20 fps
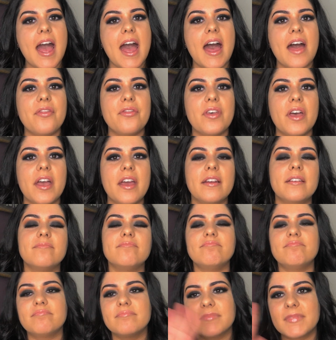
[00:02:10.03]
and
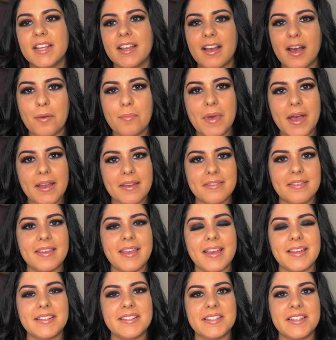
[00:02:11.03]
then come back at the
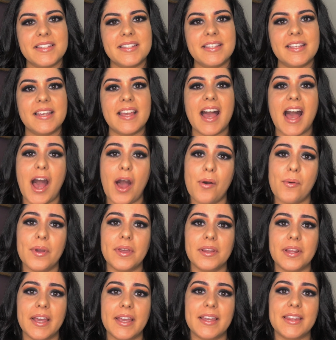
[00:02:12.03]
end to see how I
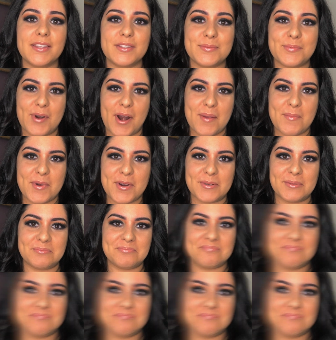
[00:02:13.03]
like this primer.